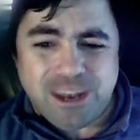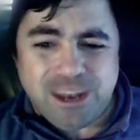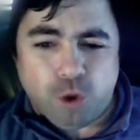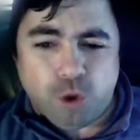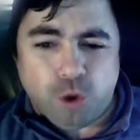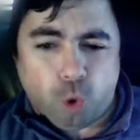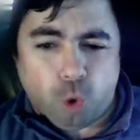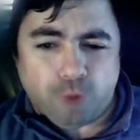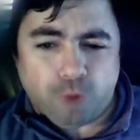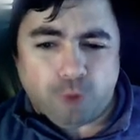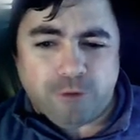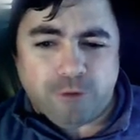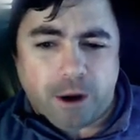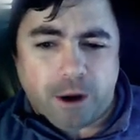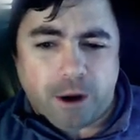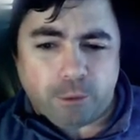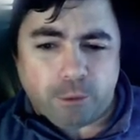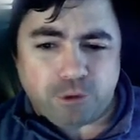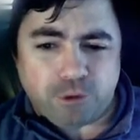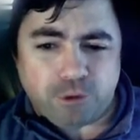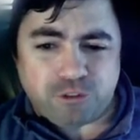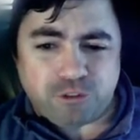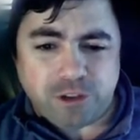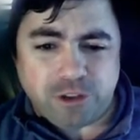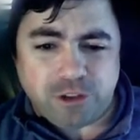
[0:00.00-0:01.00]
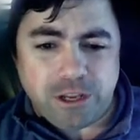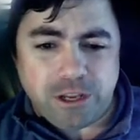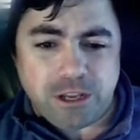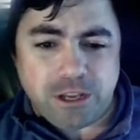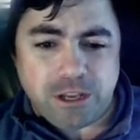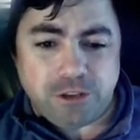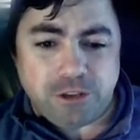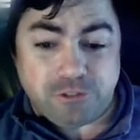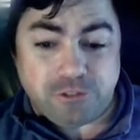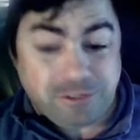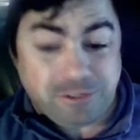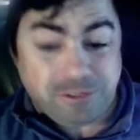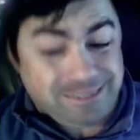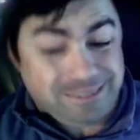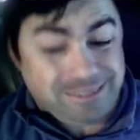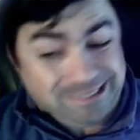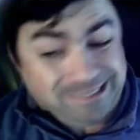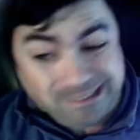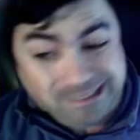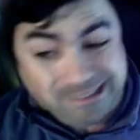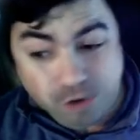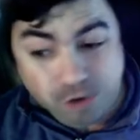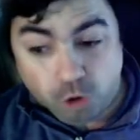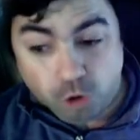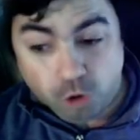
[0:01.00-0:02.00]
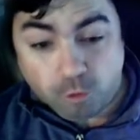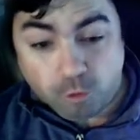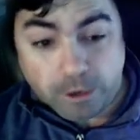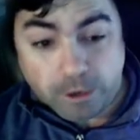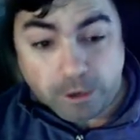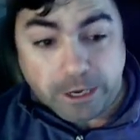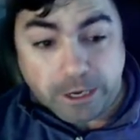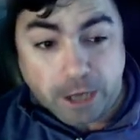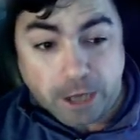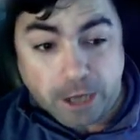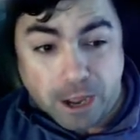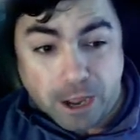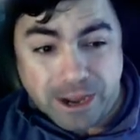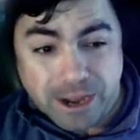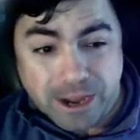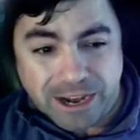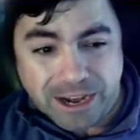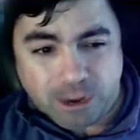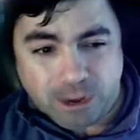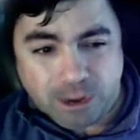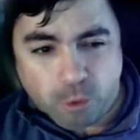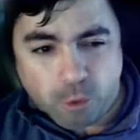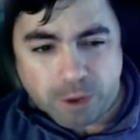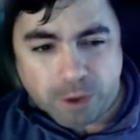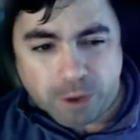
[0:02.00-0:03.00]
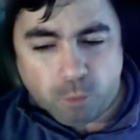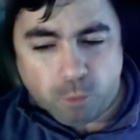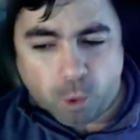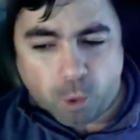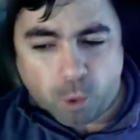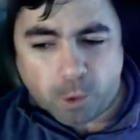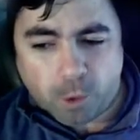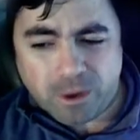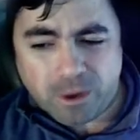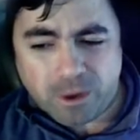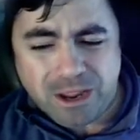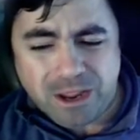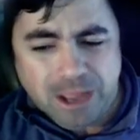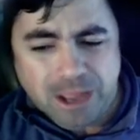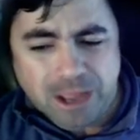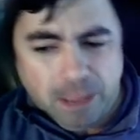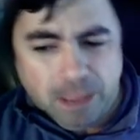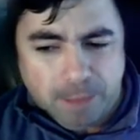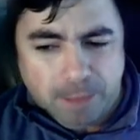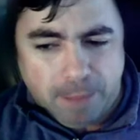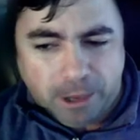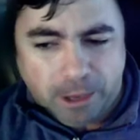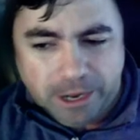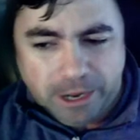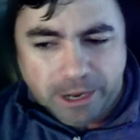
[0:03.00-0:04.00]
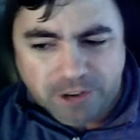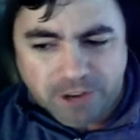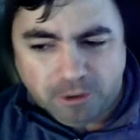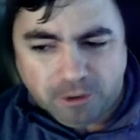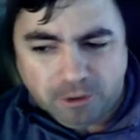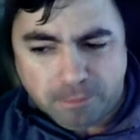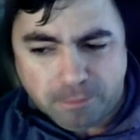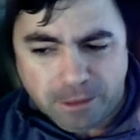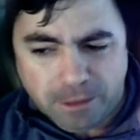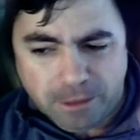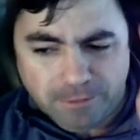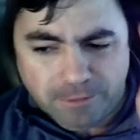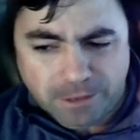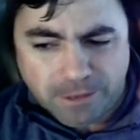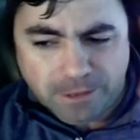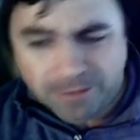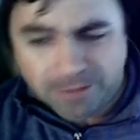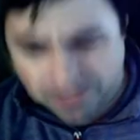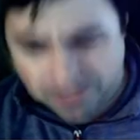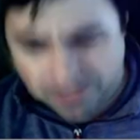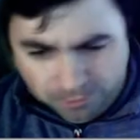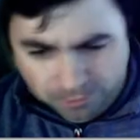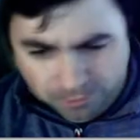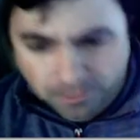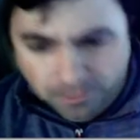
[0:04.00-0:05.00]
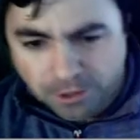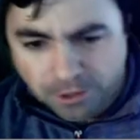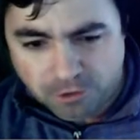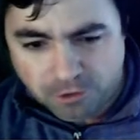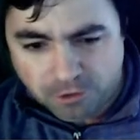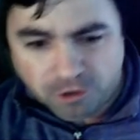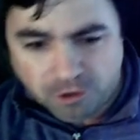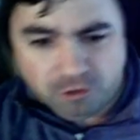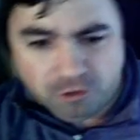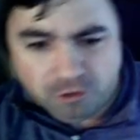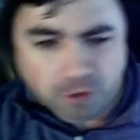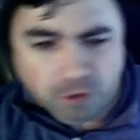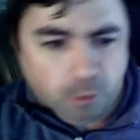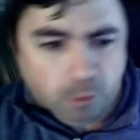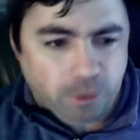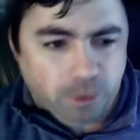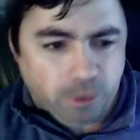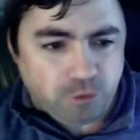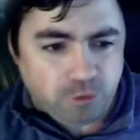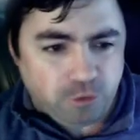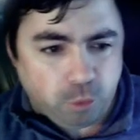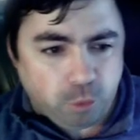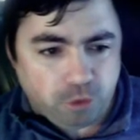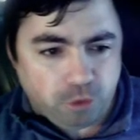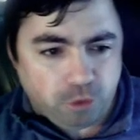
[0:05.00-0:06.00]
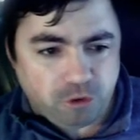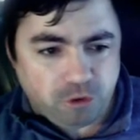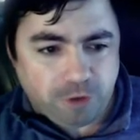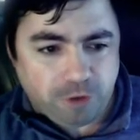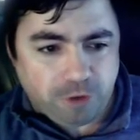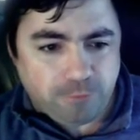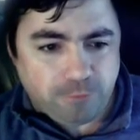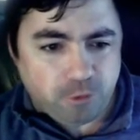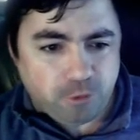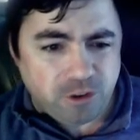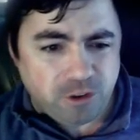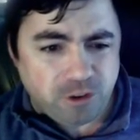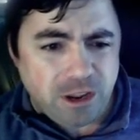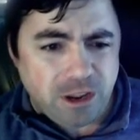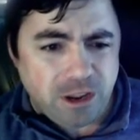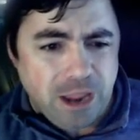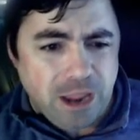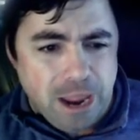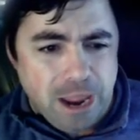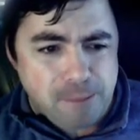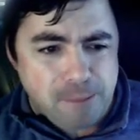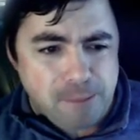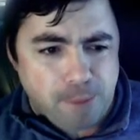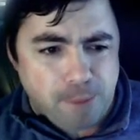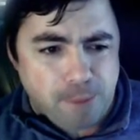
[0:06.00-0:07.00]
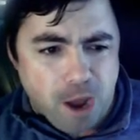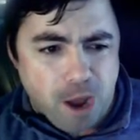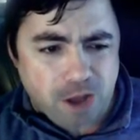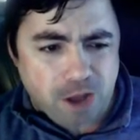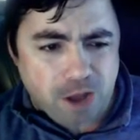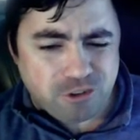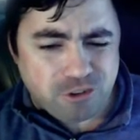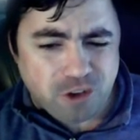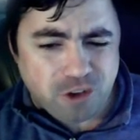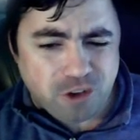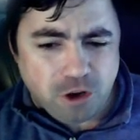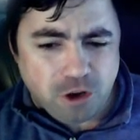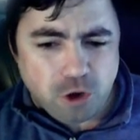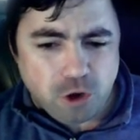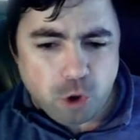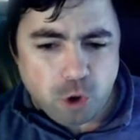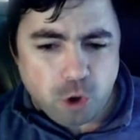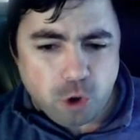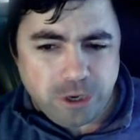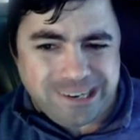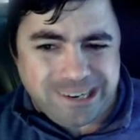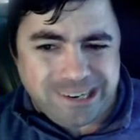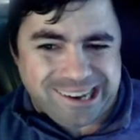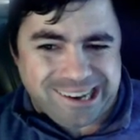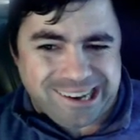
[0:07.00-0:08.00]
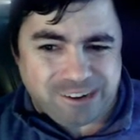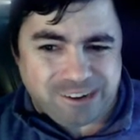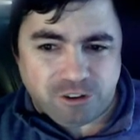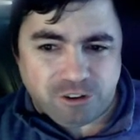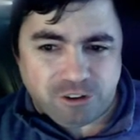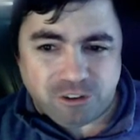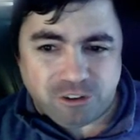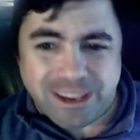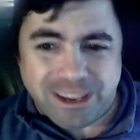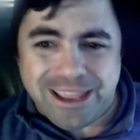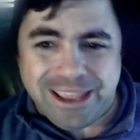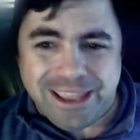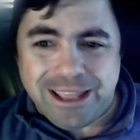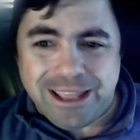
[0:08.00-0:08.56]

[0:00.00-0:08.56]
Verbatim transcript: Norovirus is still running high. And a quick word about HMPV. Let's finish this uh, wastewater site first. Mpox, no detections.